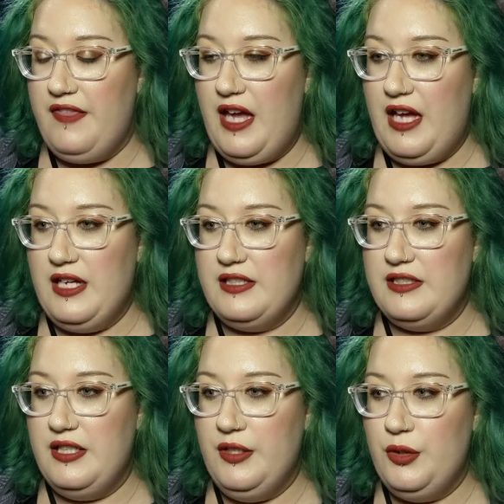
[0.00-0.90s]

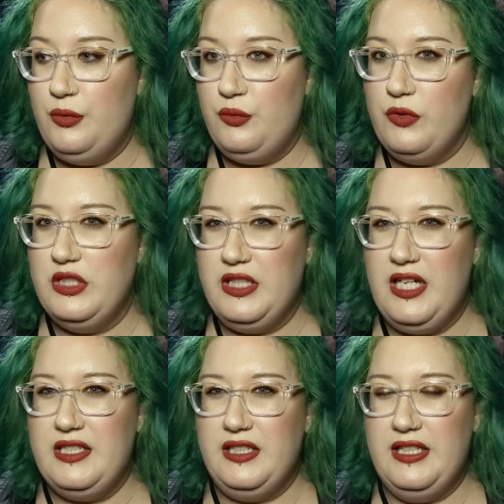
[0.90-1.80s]
that really
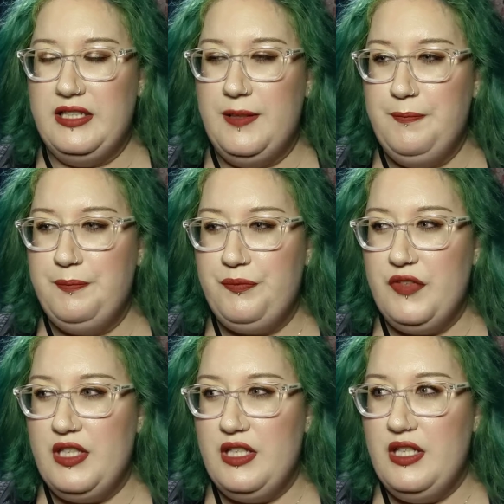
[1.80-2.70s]
kind of like
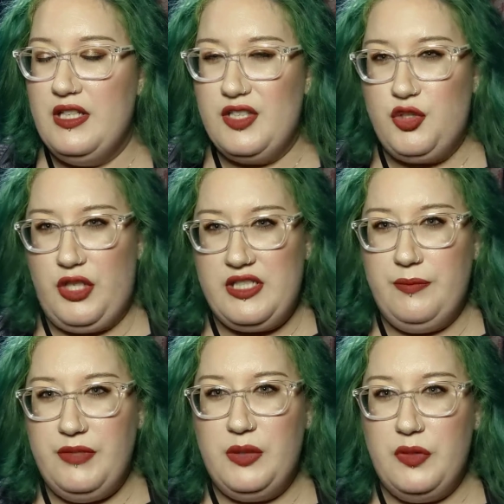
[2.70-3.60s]
struck
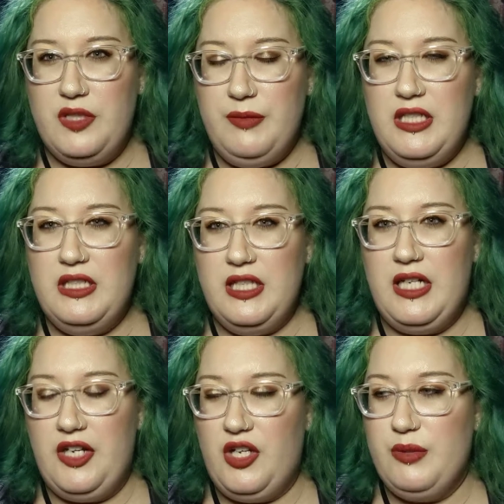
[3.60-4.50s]
something with me
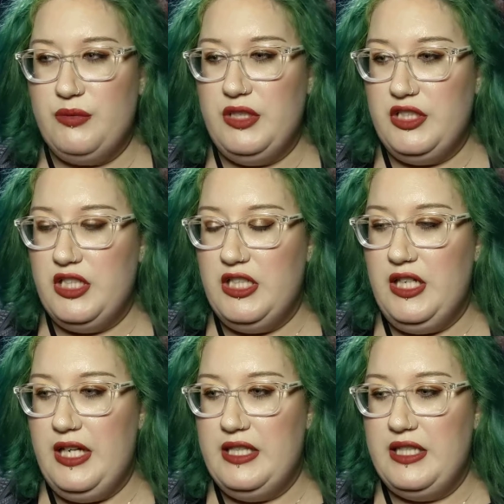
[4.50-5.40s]
that I thought was really
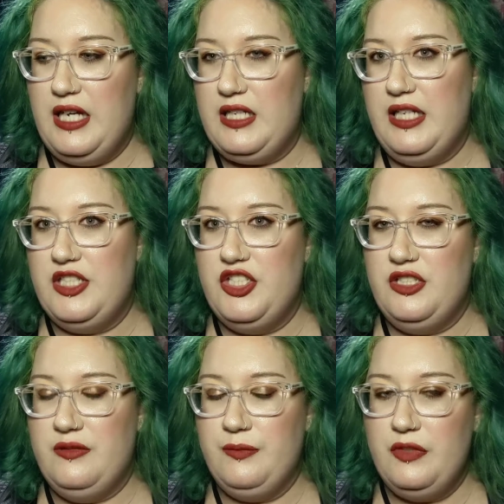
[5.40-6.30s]
good in that like,
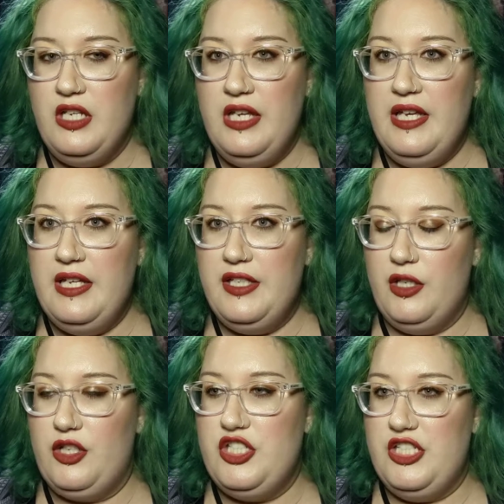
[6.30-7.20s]

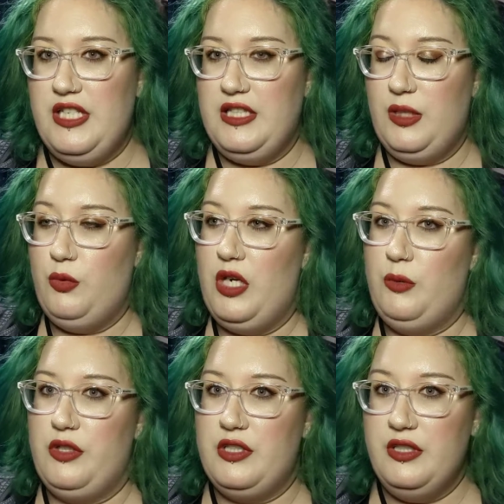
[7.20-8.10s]
you know, cause she's saying like where
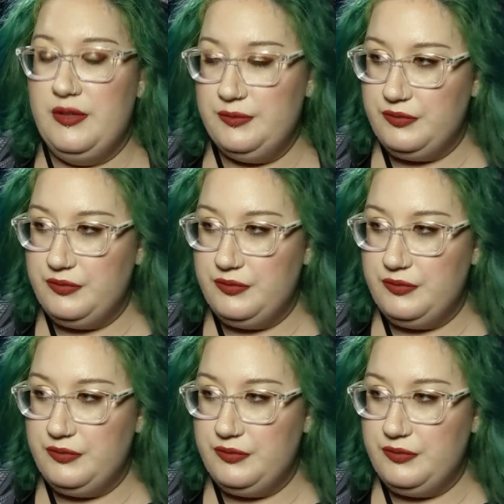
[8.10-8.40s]
I work